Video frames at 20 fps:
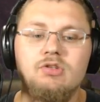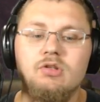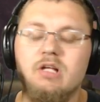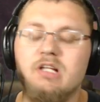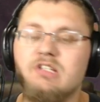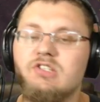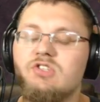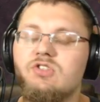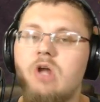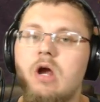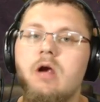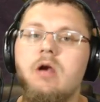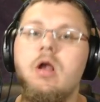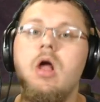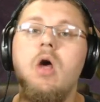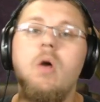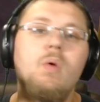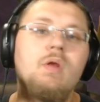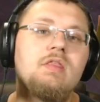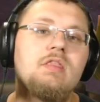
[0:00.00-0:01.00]
So let's start
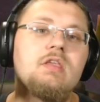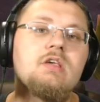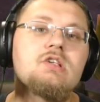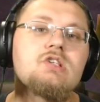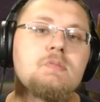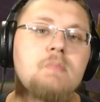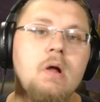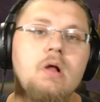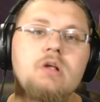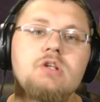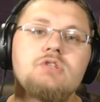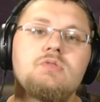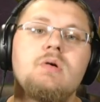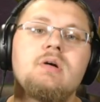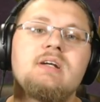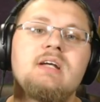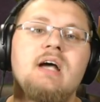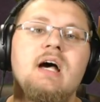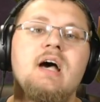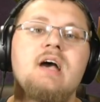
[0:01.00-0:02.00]
with the smallest
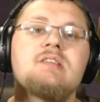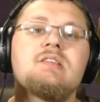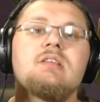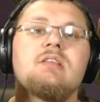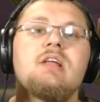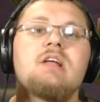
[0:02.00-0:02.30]
one, guys.